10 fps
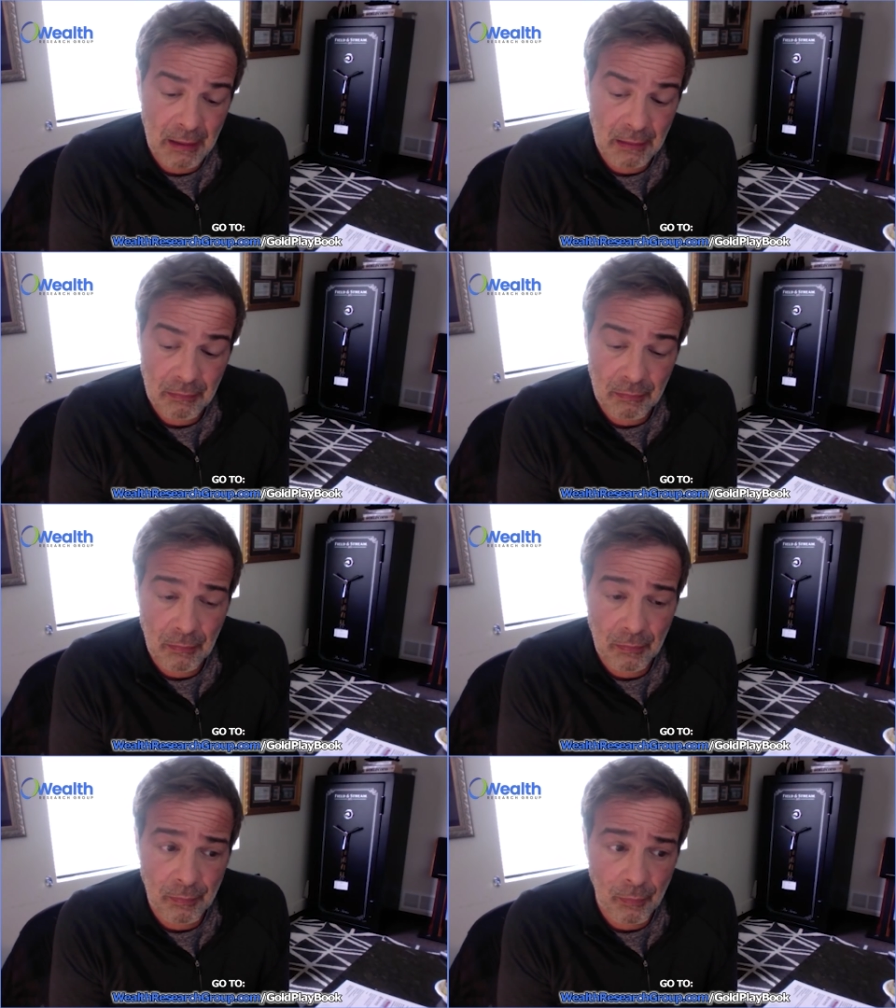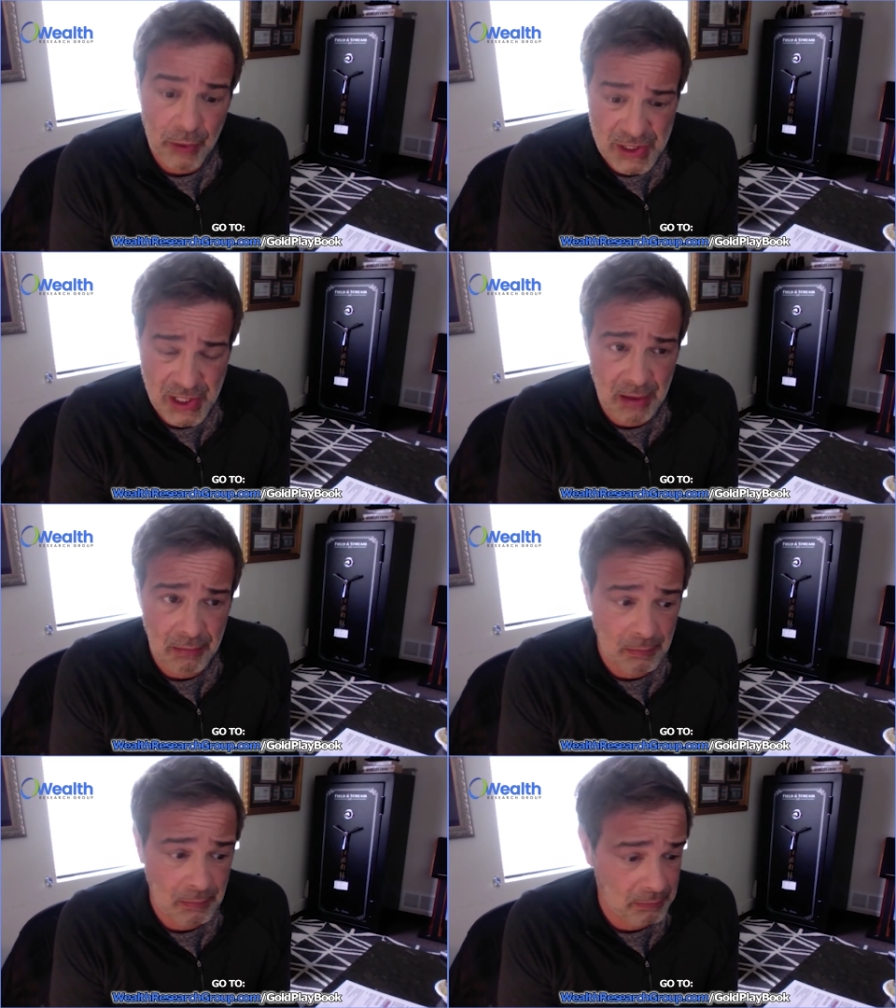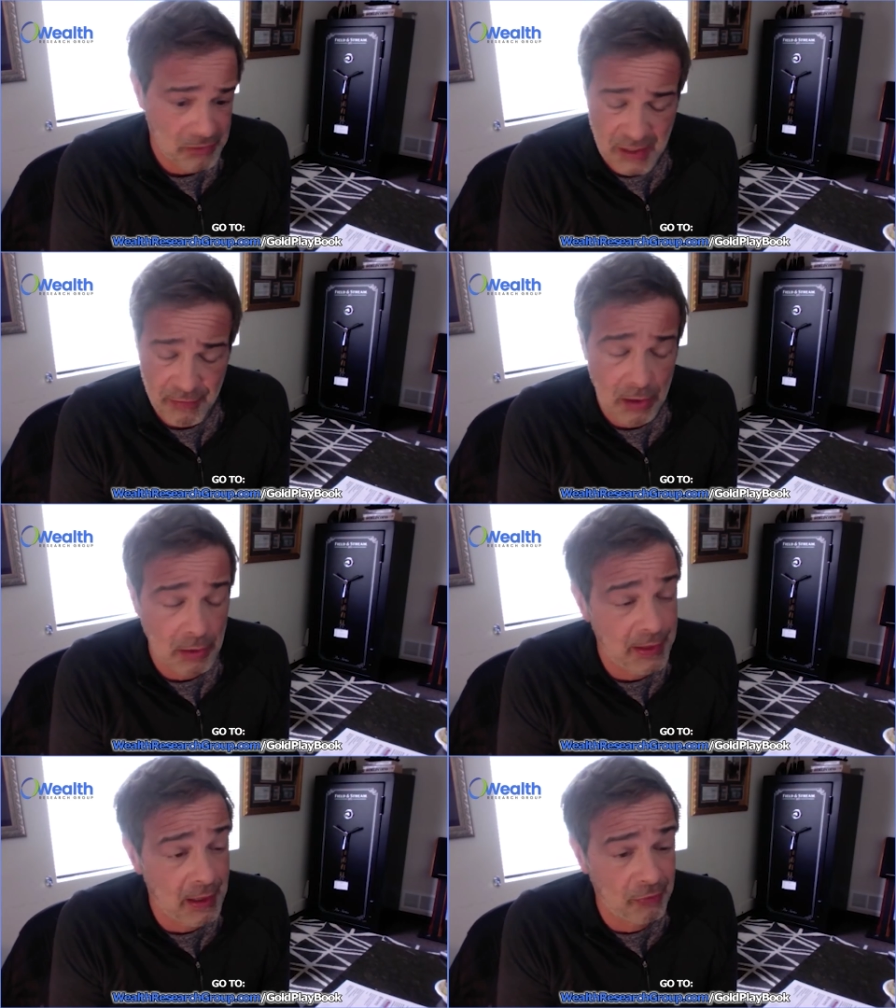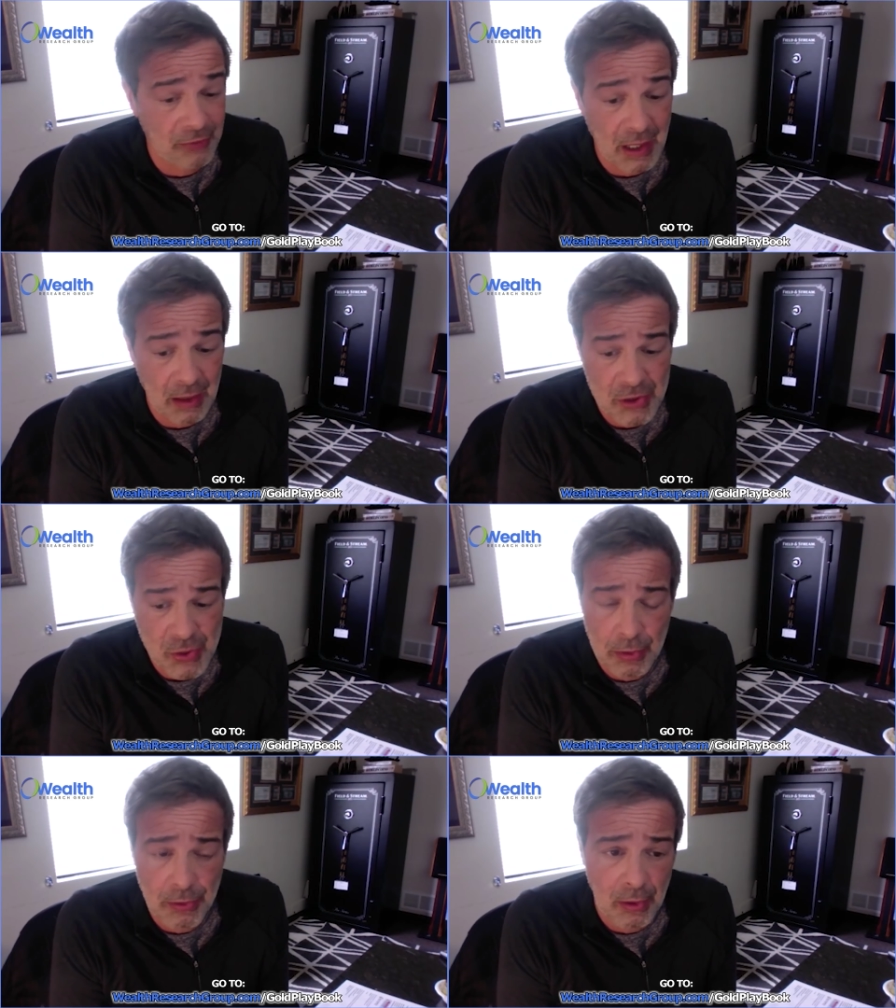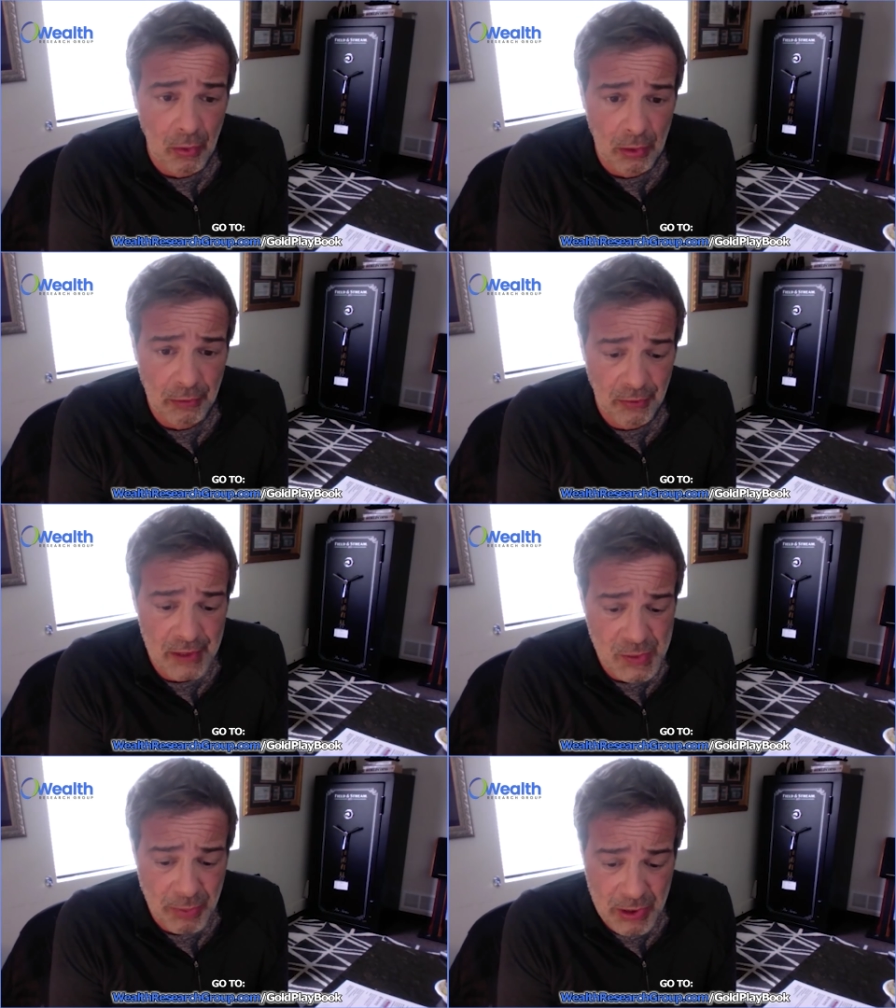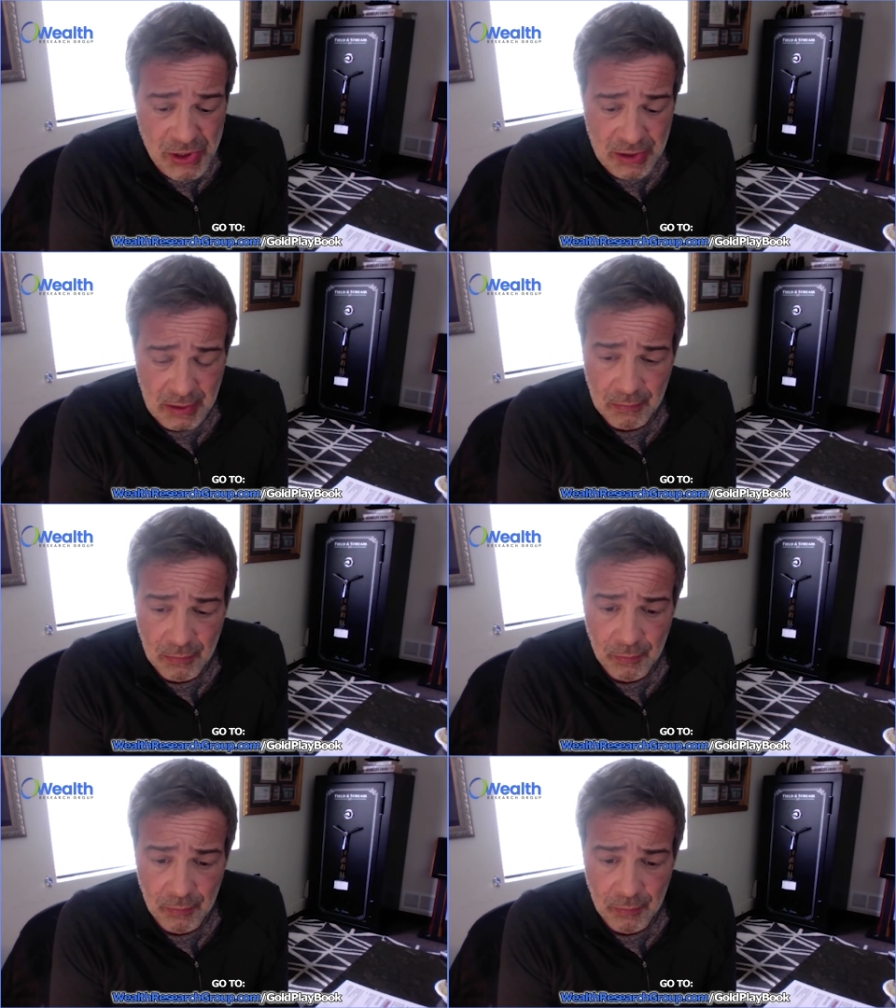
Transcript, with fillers: And we sent $700,000 worth of gold to this person